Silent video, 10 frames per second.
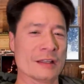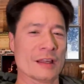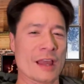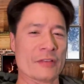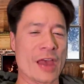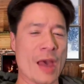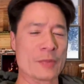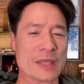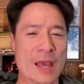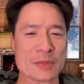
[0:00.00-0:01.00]
Have a
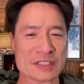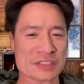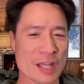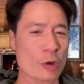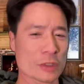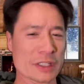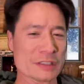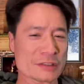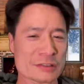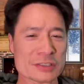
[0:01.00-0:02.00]
happy, happy
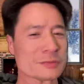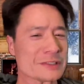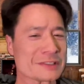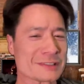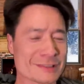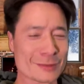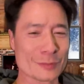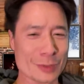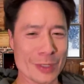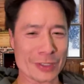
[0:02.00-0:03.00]
Shaolin Christmas.
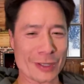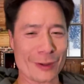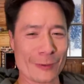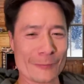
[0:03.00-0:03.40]
Be well, y'all.